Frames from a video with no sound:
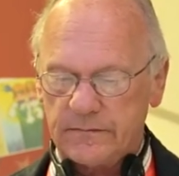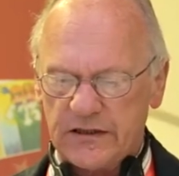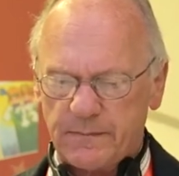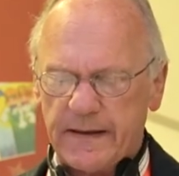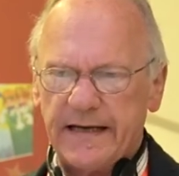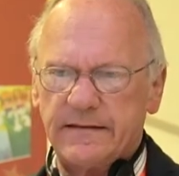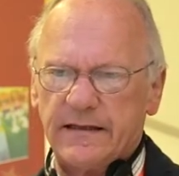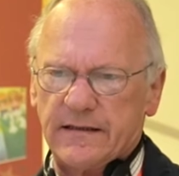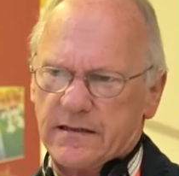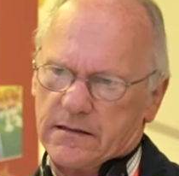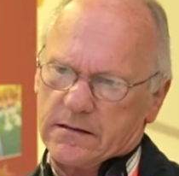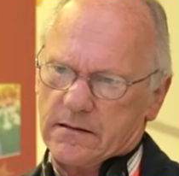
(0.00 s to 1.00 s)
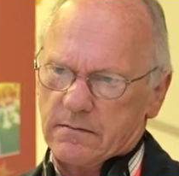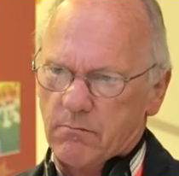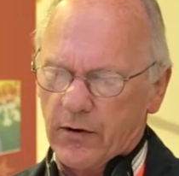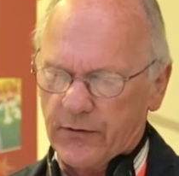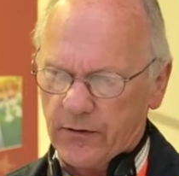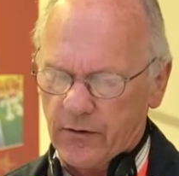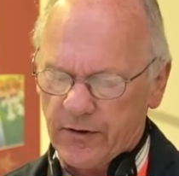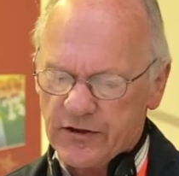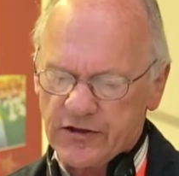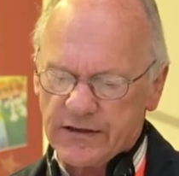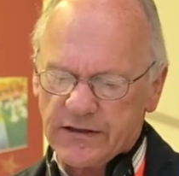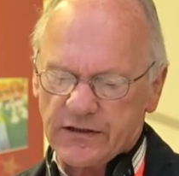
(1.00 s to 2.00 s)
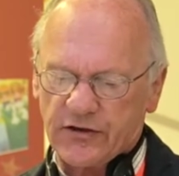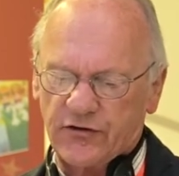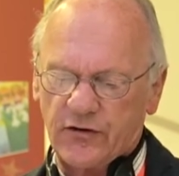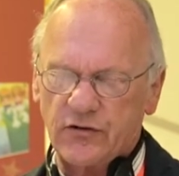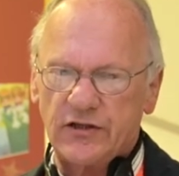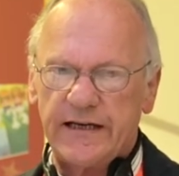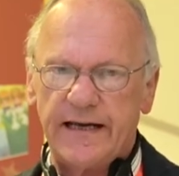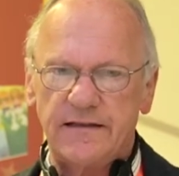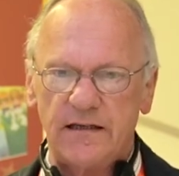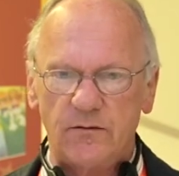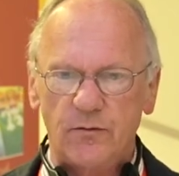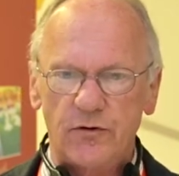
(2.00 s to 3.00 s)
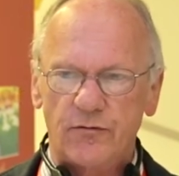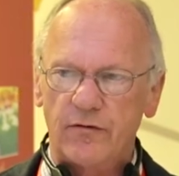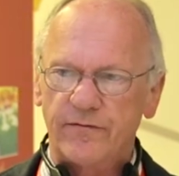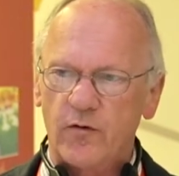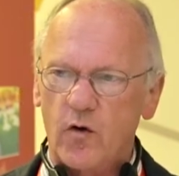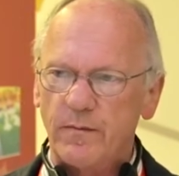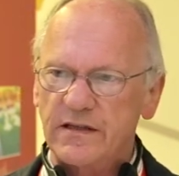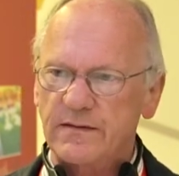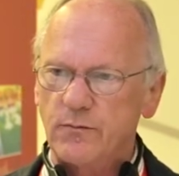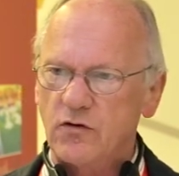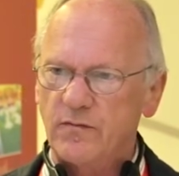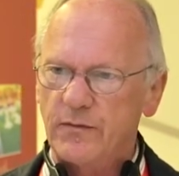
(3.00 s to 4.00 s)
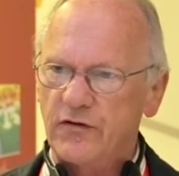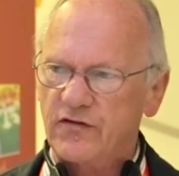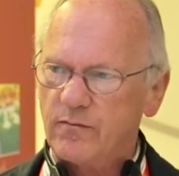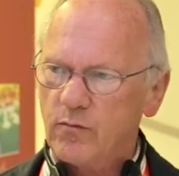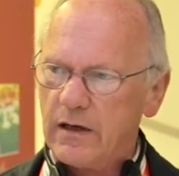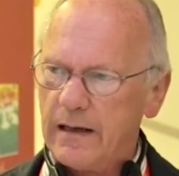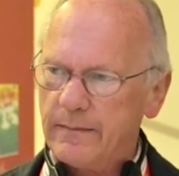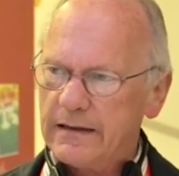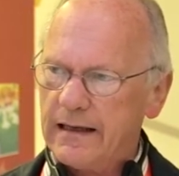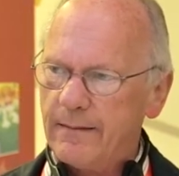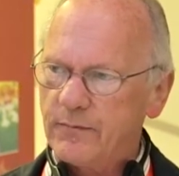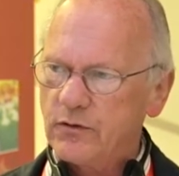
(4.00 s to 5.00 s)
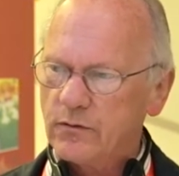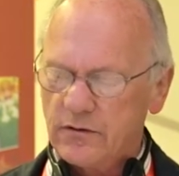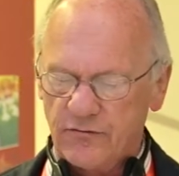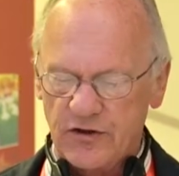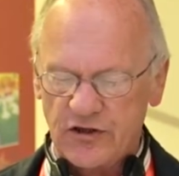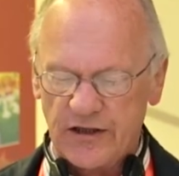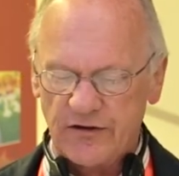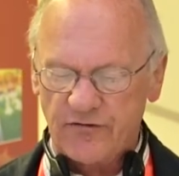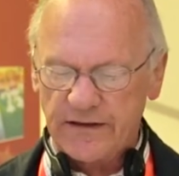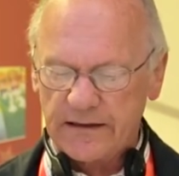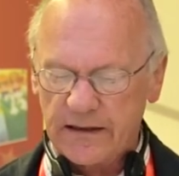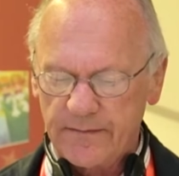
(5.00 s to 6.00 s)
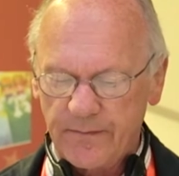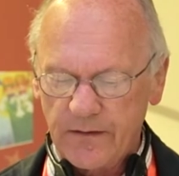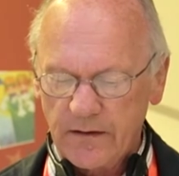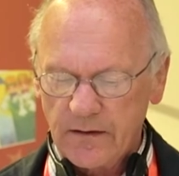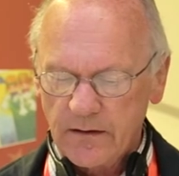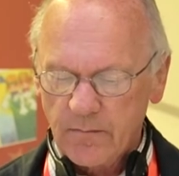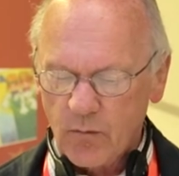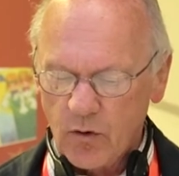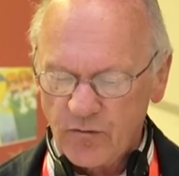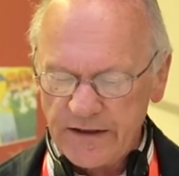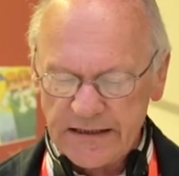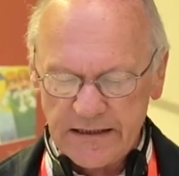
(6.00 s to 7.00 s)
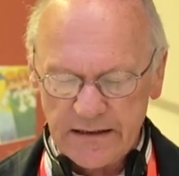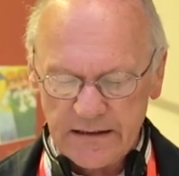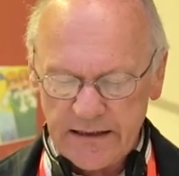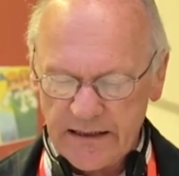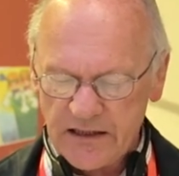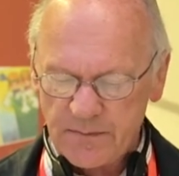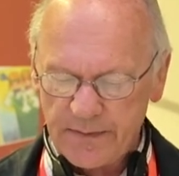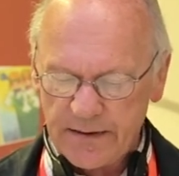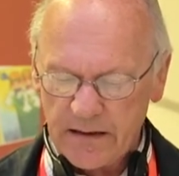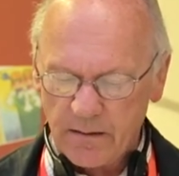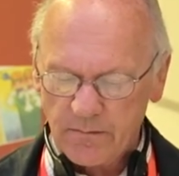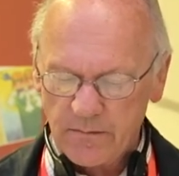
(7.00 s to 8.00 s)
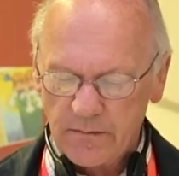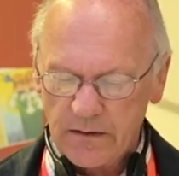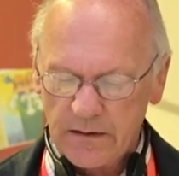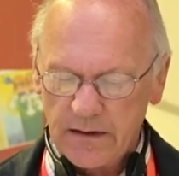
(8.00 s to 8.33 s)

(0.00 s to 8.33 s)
Despite its modern origins associated with the reformist movements of Muhammad Abdu and Rashid Rida, more recently it has become